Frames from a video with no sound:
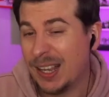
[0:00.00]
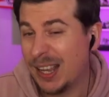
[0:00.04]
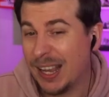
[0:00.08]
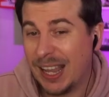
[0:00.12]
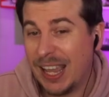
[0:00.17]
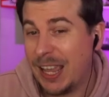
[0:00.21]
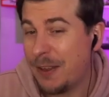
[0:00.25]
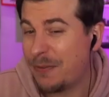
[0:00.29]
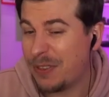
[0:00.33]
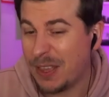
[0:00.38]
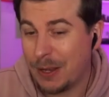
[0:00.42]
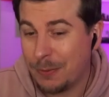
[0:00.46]

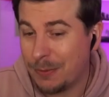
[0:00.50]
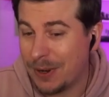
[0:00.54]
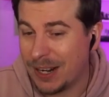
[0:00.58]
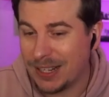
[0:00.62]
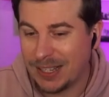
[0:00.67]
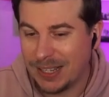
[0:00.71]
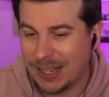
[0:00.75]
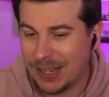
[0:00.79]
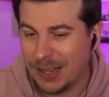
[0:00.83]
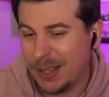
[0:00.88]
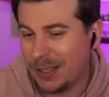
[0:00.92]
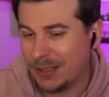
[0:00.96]
If they red
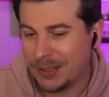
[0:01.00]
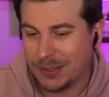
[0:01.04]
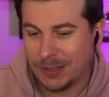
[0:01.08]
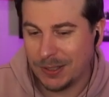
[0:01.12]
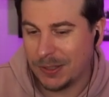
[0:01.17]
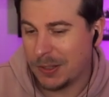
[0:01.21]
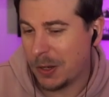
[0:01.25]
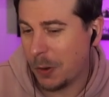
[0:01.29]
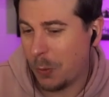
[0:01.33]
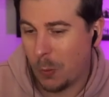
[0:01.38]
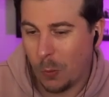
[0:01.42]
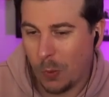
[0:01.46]
card us,
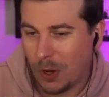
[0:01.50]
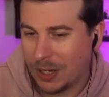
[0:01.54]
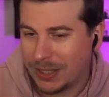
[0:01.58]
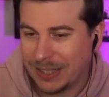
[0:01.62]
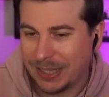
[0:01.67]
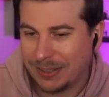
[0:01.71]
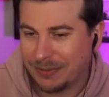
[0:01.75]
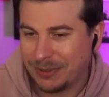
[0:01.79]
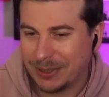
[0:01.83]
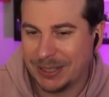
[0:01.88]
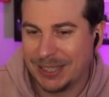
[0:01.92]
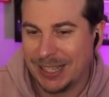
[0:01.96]

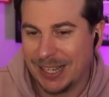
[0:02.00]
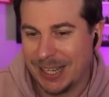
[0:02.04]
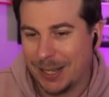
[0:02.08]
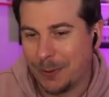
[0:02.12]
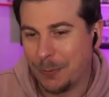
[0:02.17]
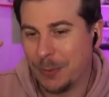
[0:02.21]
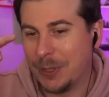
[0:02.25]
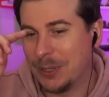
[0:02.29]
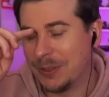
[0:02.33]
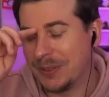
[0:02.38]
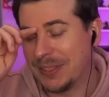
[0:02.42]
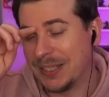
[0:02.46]
whatever,
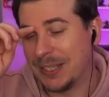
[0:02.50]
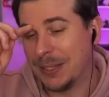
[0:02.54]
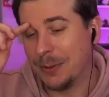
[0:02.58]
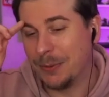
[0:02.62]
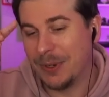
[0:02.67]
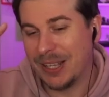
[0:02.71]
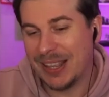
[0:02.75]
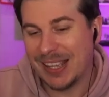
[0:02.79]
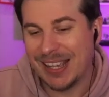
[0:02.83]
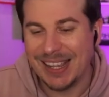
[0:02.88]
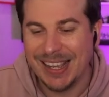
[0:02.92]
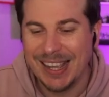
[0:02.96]
we'll deal
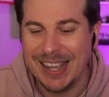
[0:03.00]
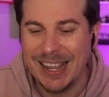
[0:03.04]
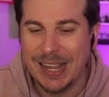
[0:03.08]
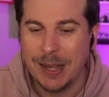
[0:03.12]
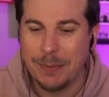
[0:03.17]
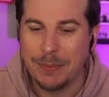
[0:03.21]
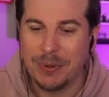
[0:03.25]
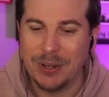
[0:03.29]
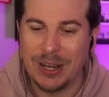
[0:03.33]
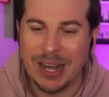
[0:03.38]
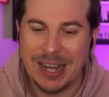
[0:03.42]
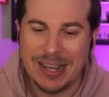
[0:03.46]
with it.
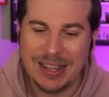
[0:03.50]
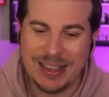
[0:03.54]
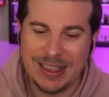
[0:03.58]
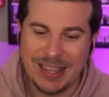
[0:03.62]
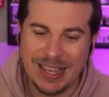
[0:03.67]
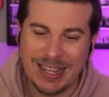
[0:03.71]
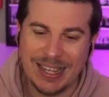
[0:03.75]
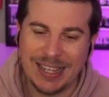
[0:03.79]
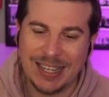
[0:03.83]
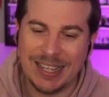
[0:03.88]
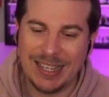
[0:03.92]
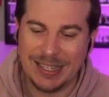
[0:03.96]
But I
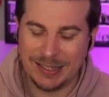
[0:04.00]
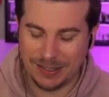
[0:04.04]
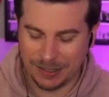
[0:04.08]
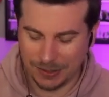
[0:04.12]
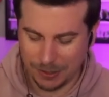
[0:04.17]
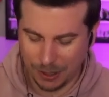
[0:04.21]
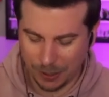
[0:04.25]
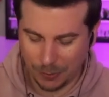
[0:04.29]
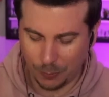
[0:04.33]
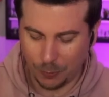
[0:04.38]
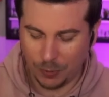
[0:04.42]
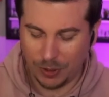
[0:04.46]
think it's
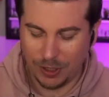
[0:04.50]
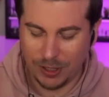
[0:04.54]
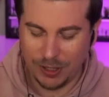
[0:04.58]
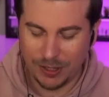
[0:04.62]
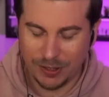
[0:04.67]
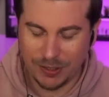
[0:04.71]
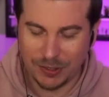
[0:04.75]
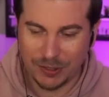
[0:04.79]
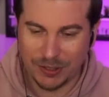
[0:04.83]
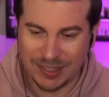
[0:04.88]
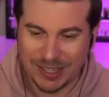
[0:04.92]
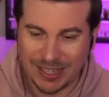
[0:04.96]
not worth
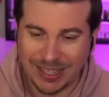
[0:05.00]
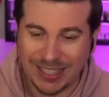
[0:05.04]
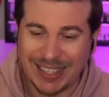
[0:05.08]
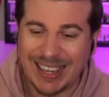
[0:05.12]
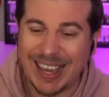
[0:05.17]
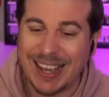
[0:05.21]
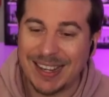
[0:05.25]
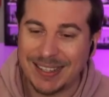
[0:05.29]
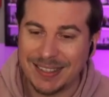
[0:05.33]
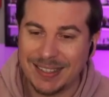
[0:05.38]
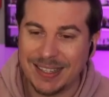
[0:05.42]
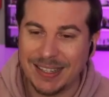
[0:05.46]
just
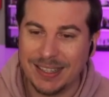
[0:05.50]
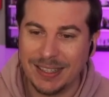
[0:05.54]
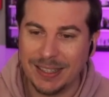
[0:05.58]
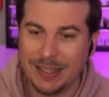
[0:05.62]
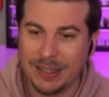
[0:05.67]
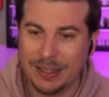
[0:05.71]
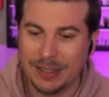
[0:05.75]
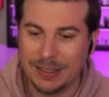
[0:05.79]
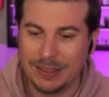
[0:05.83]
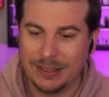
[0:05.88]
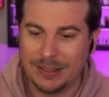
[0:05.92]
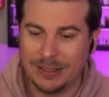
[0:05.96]
guessing.
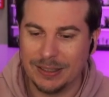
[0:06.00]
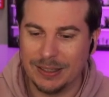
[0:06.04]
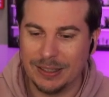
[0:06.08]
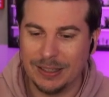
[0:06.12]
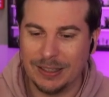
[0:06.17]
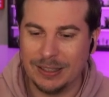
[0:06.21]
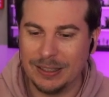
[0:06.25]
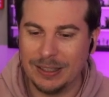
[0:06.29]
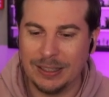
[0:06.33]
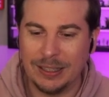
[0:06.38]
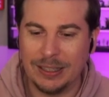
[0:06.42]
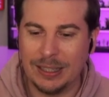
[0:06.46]

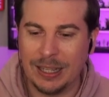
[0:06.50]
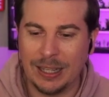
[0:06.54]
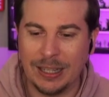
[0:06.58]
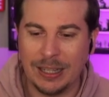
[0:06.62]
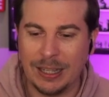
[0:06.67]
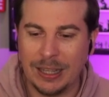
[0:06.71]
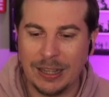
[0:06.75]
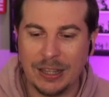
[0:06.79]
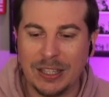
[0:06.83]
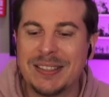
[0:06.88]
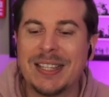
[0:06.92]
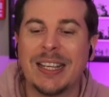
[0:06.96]
And
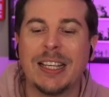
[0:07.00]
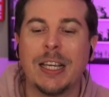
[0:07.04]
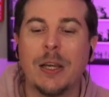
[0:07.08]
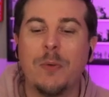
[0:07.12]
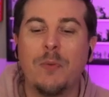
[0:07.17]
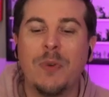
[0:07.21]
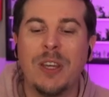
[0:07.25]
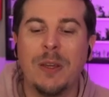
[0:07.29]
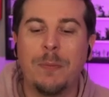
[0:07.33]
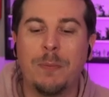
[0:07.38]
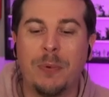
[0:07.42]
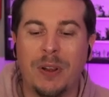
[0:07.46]
the second
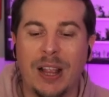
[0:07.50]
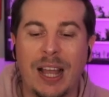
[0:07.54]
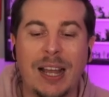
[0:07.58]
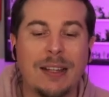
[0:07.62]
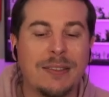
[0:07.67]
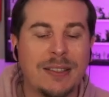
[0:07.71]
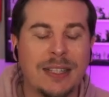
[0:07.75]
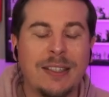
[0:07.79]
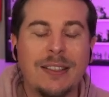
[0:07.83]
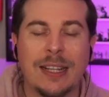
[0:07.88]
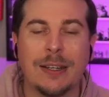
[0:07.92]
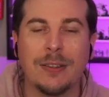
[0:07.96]
we I'll
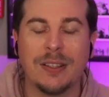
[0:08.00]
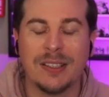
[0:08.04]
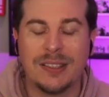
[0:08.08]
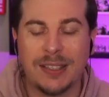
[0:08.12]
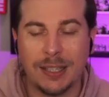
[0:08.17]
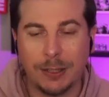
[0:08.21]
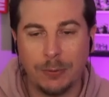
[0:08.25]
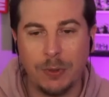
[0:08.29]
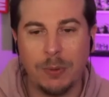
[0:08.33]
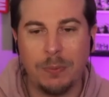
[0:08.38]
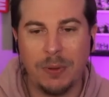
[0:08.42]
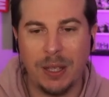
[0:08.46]
tell you now, the
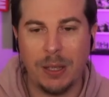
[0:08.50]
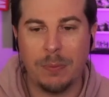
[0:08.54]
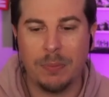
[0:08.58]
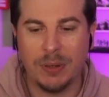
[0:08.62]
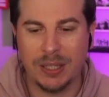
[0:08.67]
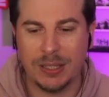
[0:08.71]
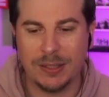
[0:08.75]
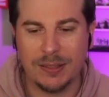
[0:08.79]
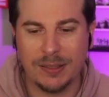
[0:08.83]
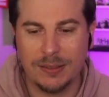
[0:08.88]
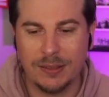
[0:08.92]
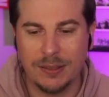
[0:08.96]
second we play
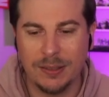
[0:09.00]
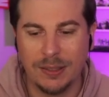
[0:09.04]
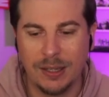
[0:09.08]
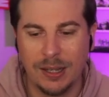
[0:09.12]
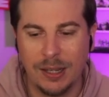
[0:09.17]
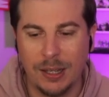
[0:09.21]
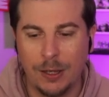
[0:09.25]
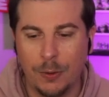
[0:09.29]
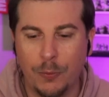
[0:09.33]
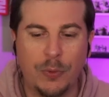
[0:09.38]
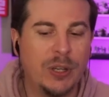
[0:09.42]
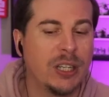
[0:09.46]
Blitzel,
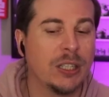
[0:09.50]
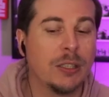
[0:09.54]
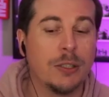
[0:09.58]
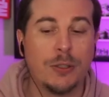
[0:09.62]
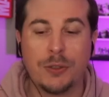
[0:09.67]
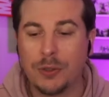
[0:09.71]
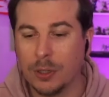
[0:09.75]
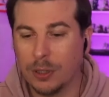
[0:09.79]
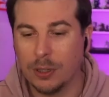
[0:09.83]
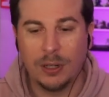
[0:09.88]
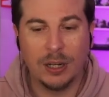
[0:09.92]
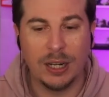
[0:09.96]
we're going to
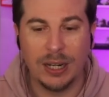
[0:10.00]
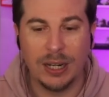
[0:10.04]
draw